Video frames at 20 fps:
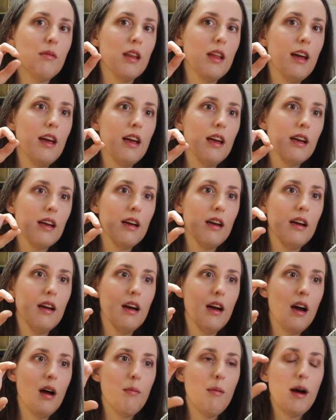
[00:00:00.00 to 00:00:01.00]
like
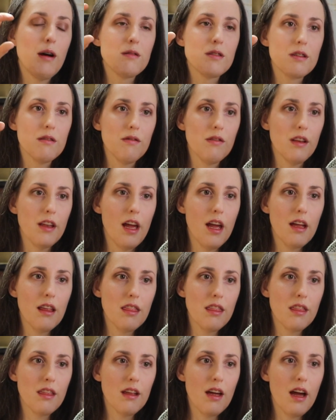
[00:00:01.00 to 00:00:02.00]
amount of
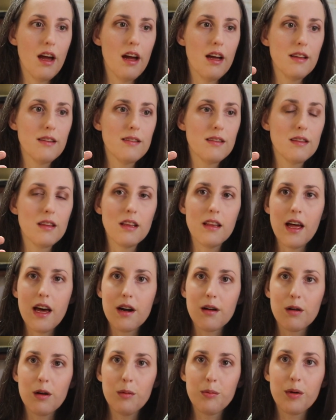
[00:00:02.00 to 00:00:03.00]
length as the
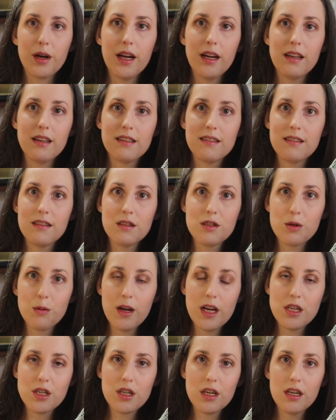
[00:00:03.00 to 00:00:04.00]
lateral braid
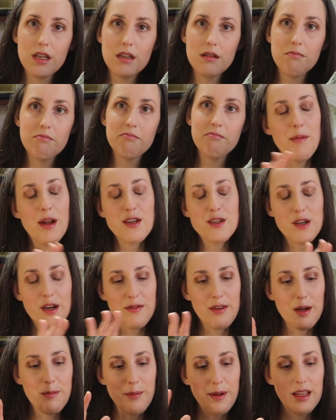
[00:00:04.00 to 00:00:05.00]
situation. I'm not sure if
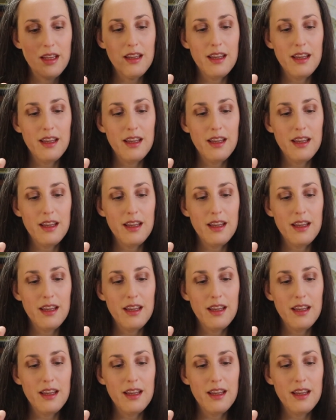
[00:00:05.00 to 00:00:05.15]
I'm being